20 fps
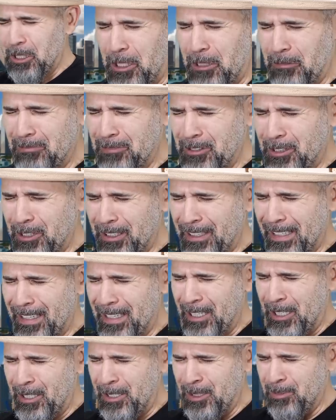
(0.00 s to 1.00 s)
in the
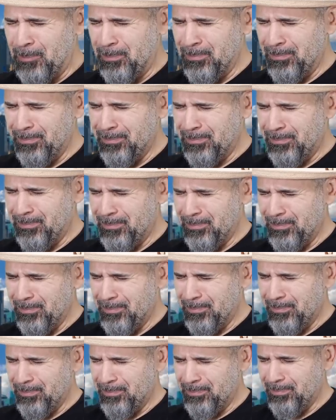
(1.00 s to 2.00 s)

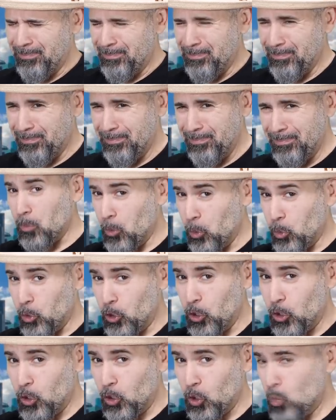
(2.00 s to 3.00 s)
game.
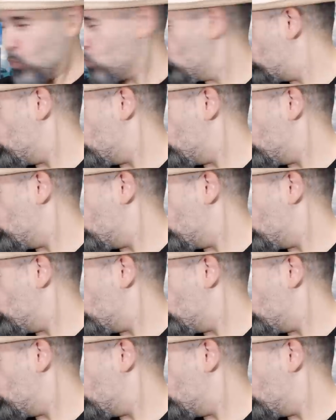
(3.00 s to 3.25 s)
Smooches.